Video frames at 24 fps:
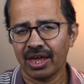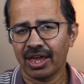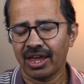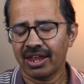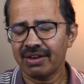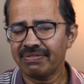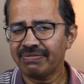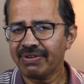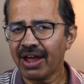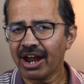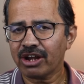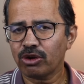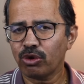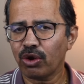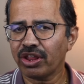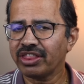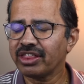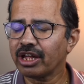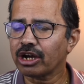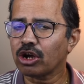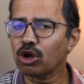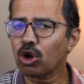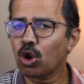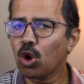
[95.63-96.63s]
In fact,
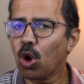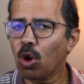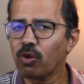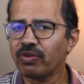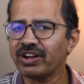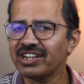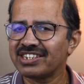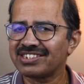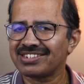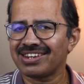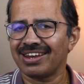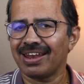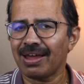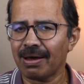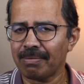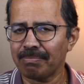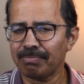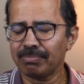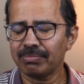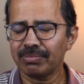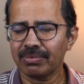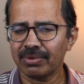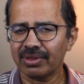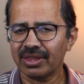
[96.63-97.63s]
during the COVID
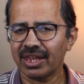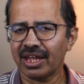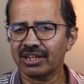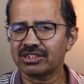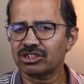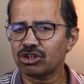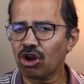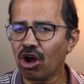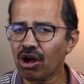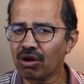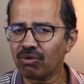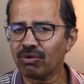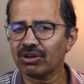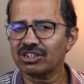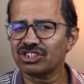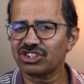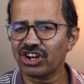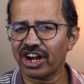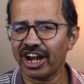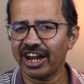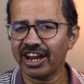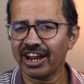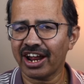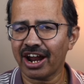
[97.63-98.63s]
slump, the stock was
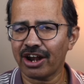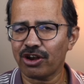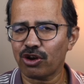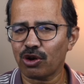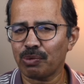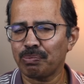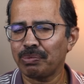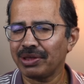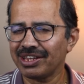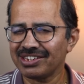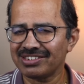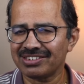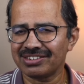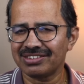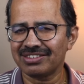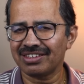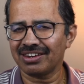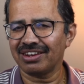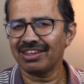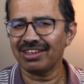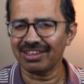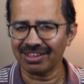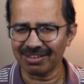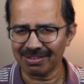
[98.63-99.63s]
trading at rupees
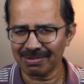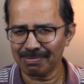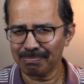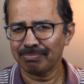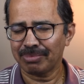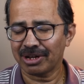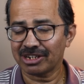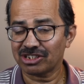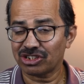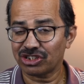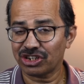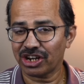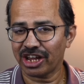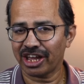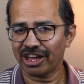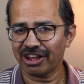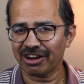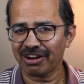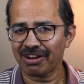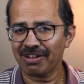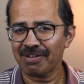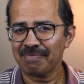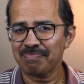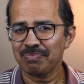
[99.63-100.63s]
3 per
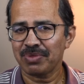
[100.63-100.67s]
share,